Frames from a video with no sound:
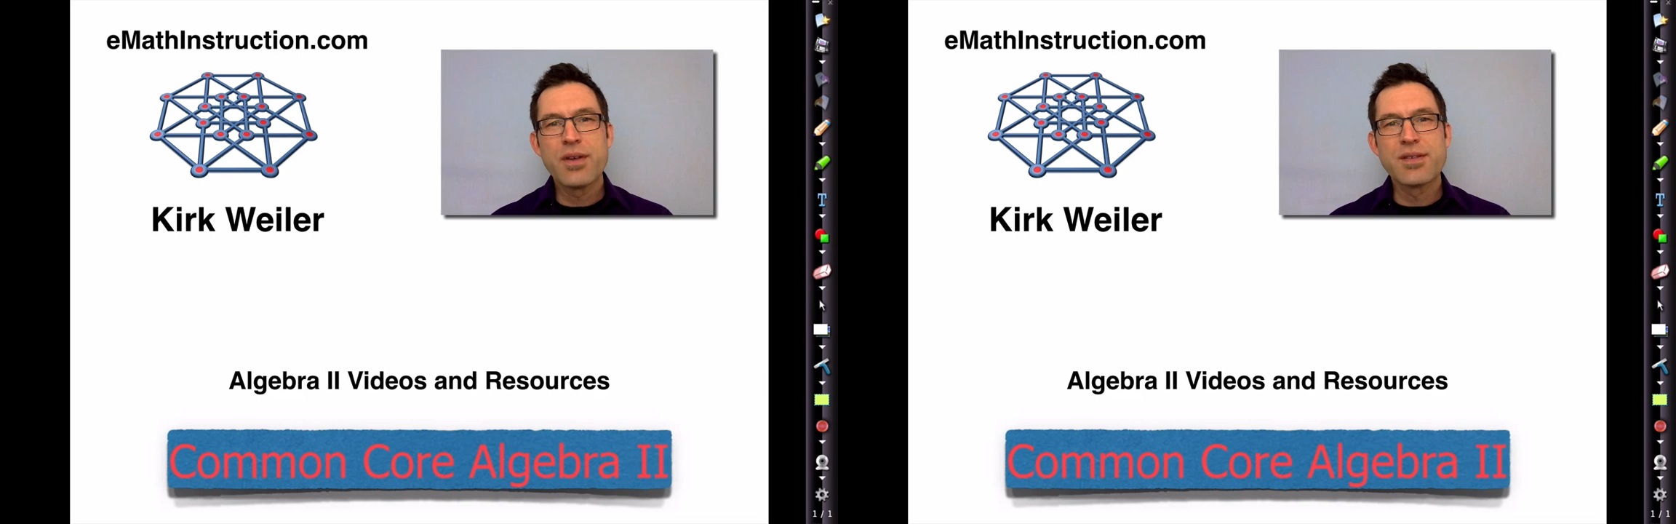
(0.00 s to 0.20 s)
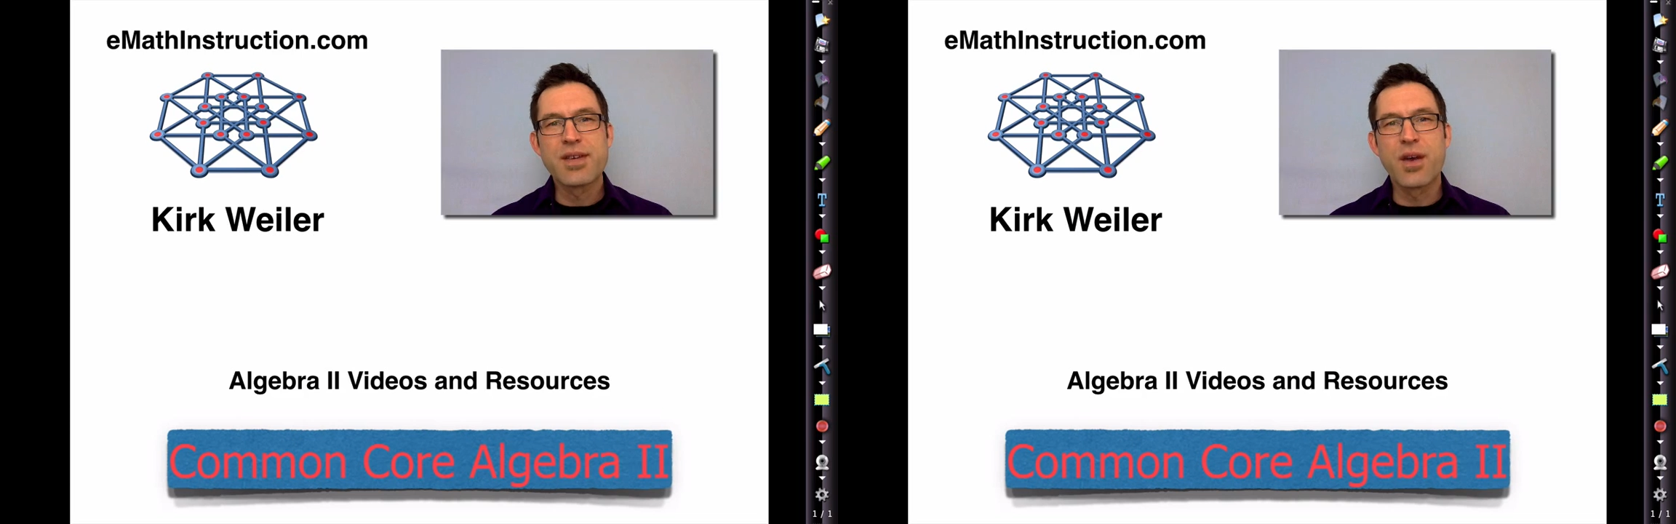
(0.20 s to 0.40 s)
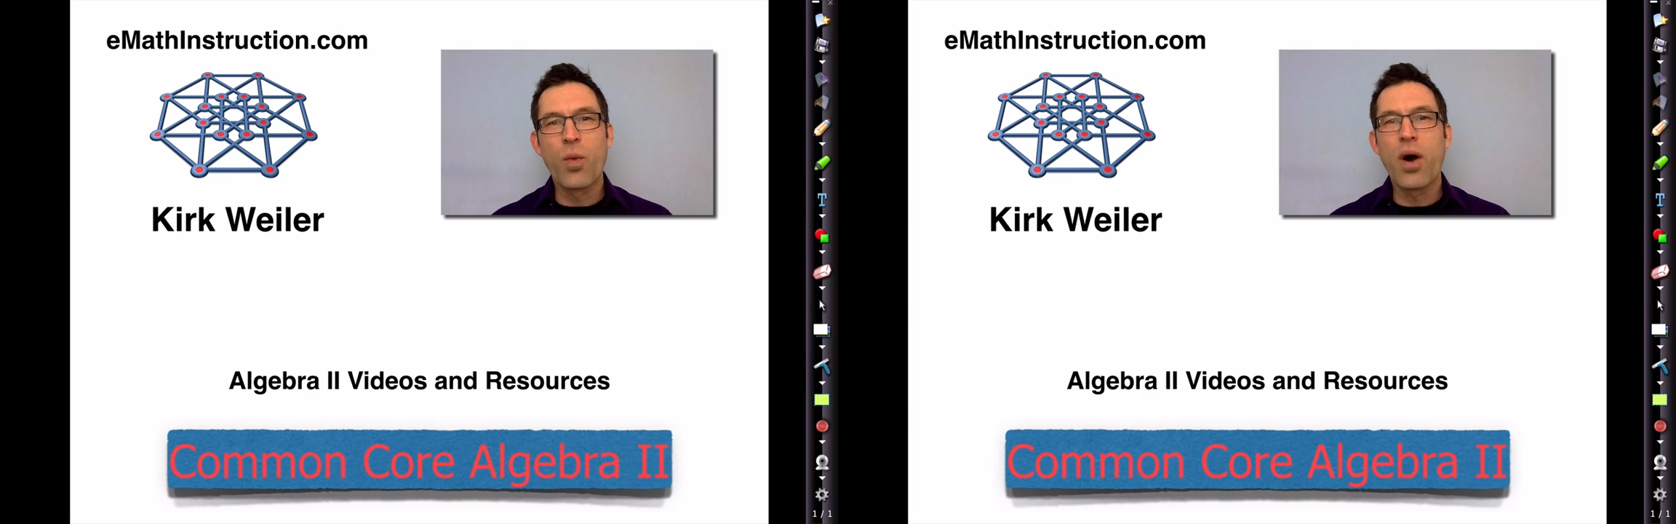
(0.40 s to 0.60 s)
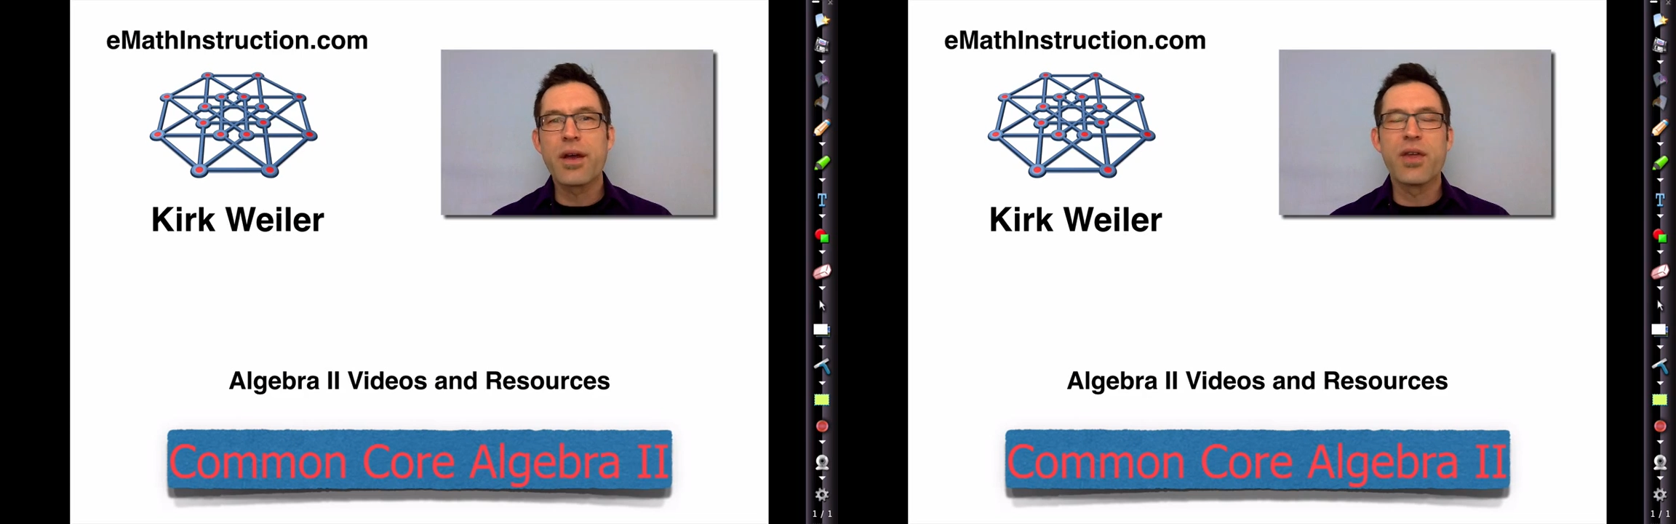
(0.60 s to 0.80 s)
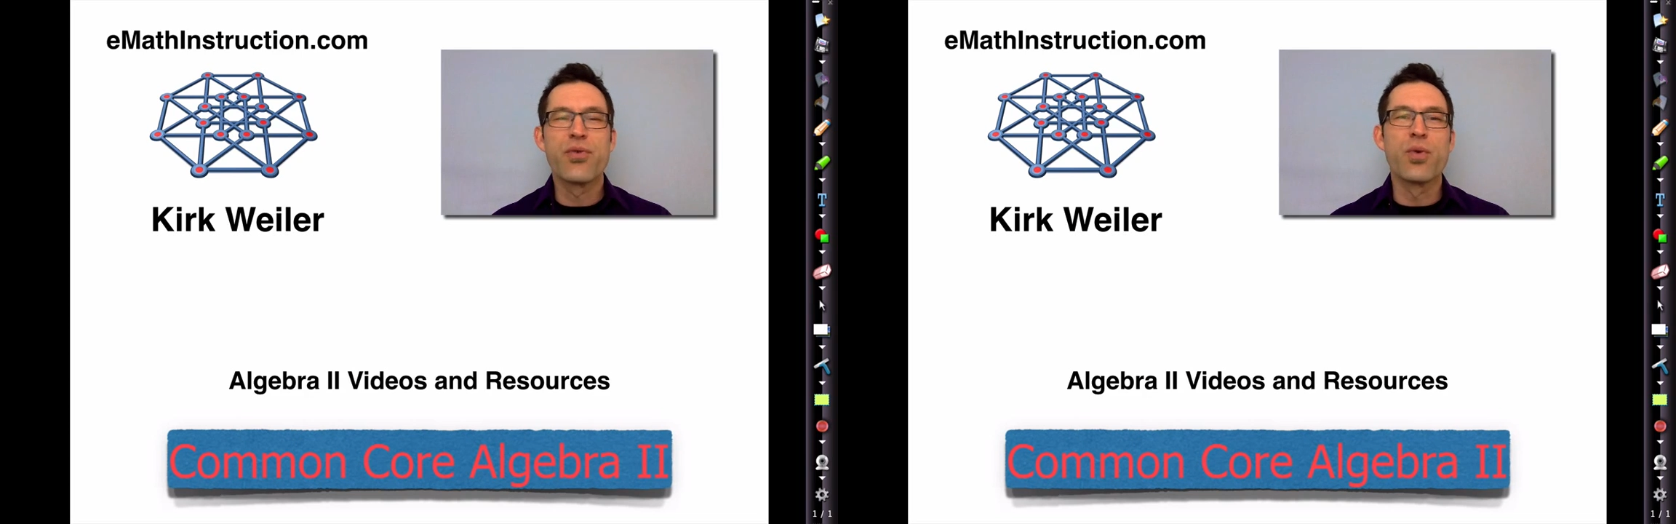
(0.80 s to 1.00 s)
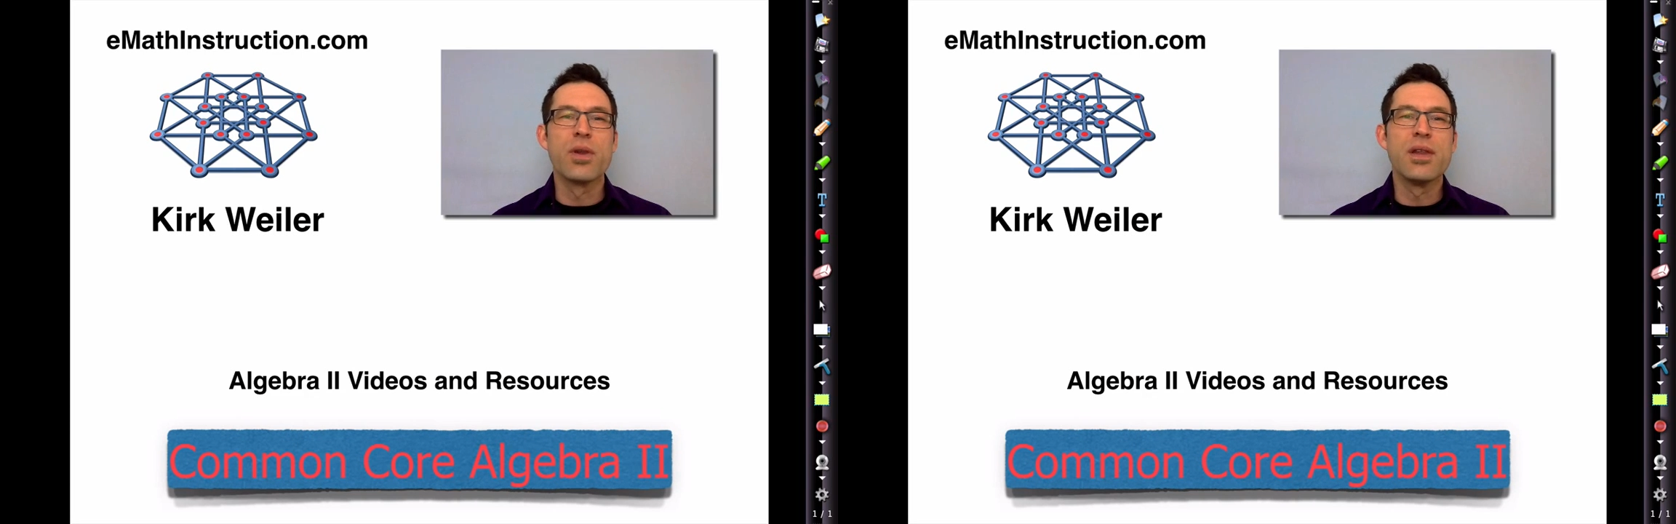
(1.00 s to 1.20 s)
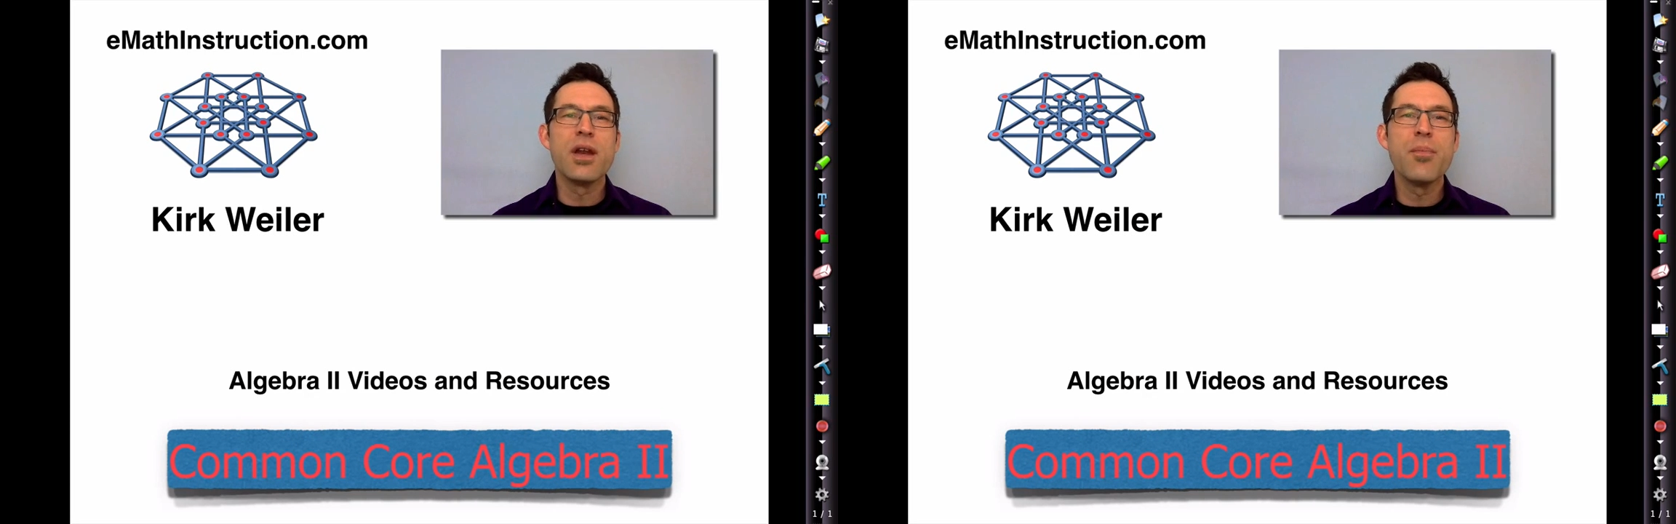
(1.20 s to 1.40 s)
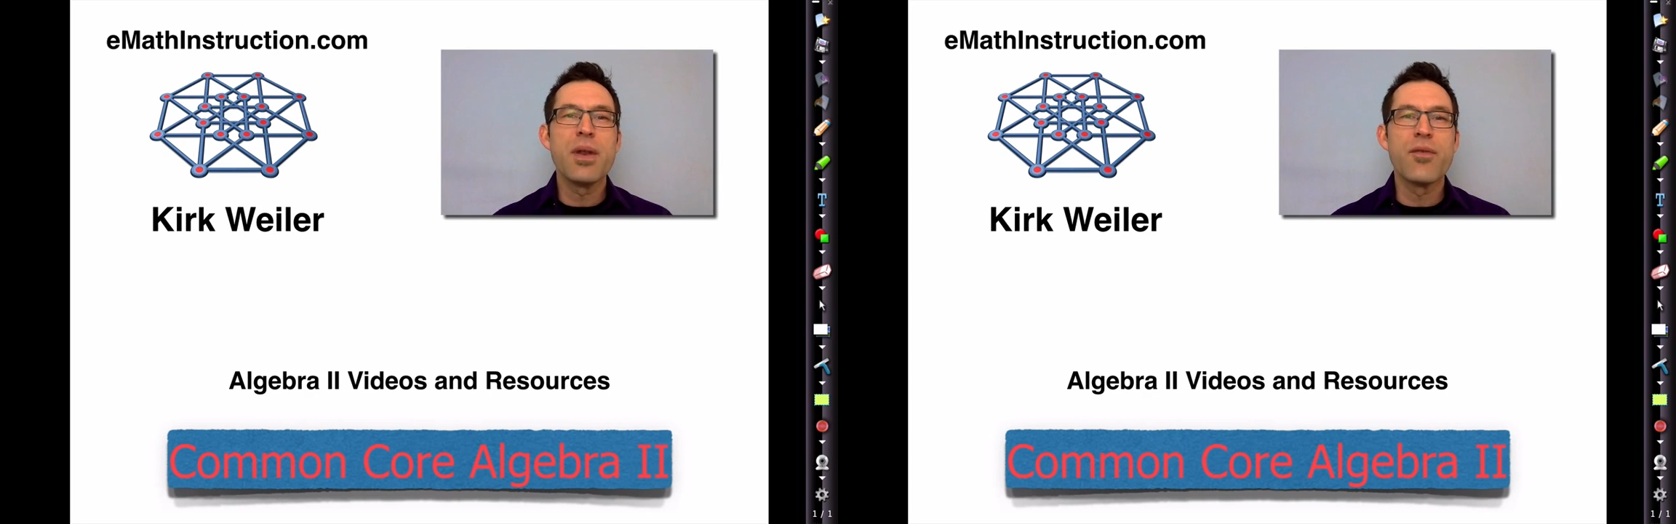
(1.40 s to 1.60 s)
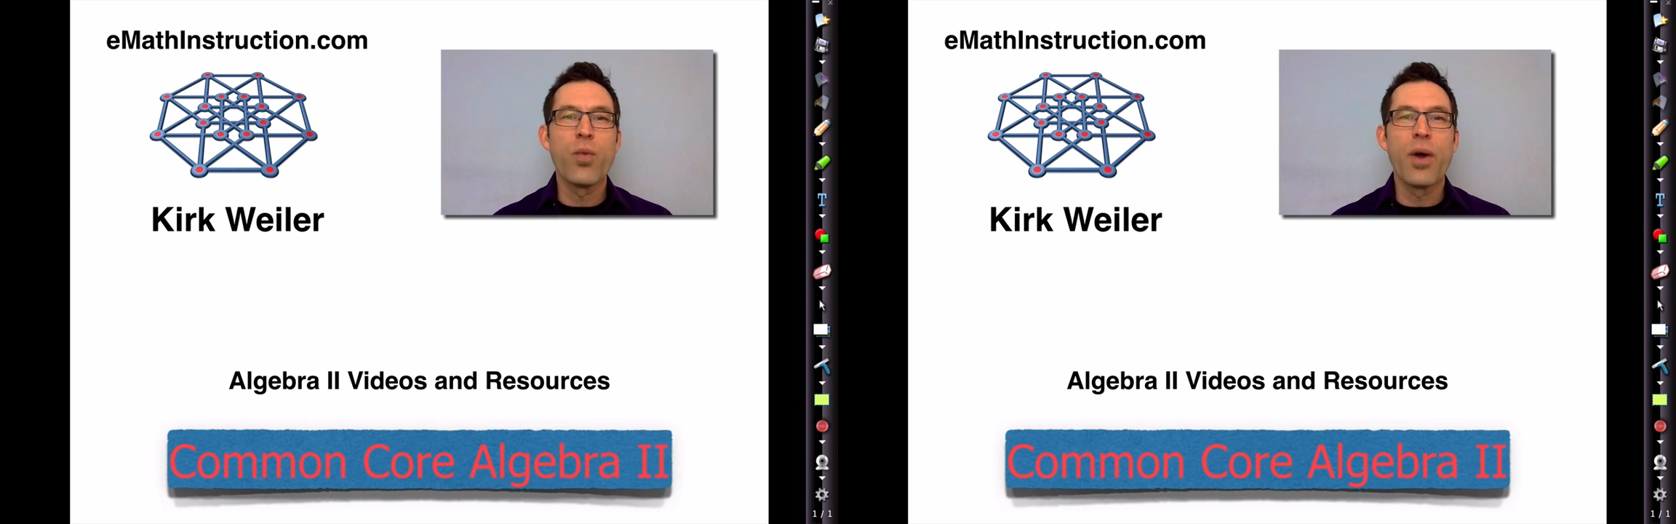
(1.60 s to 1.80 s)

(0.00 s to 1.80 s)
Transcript: is going to walk you through a little bit of